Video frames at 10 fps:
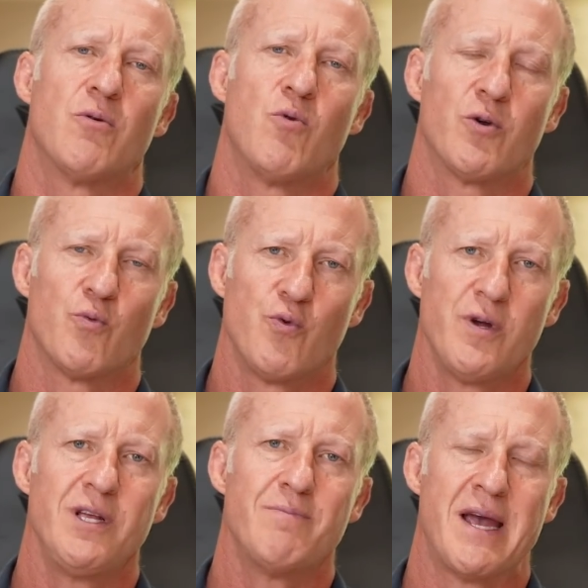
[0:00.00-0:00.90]
what
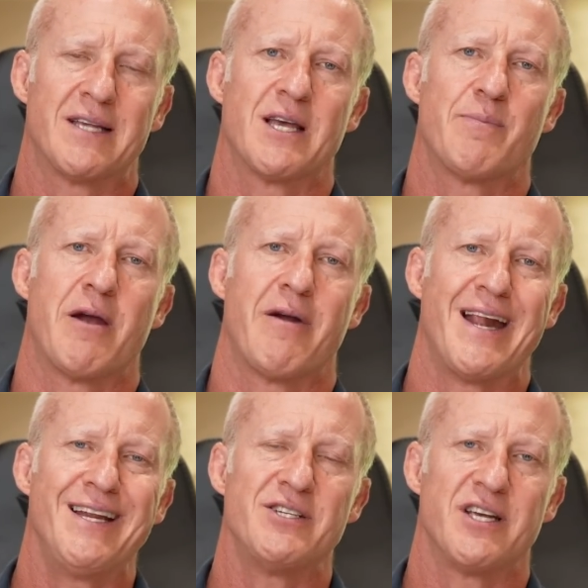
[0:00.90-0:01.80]
really makes up our
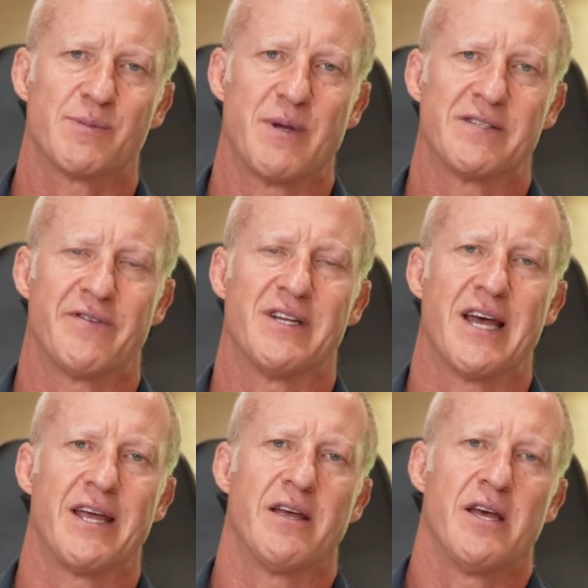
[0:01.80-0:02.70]
energy expense for the
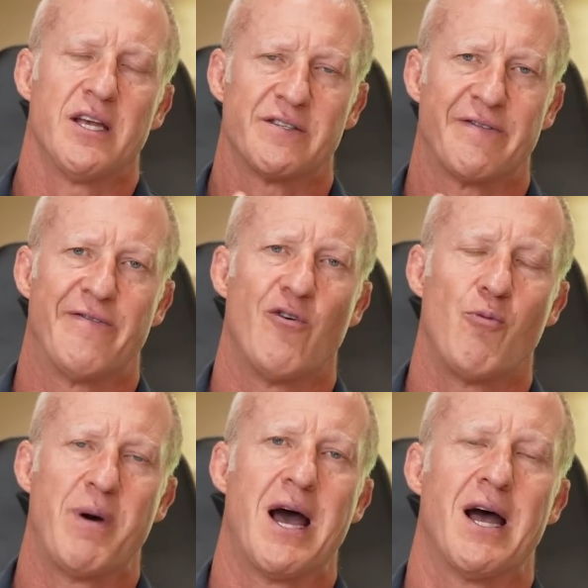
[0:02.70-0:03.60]
day is
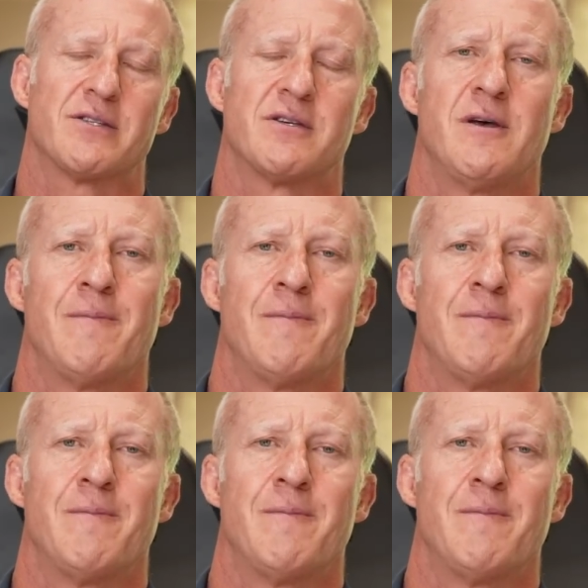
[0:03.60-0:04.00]
4 parts.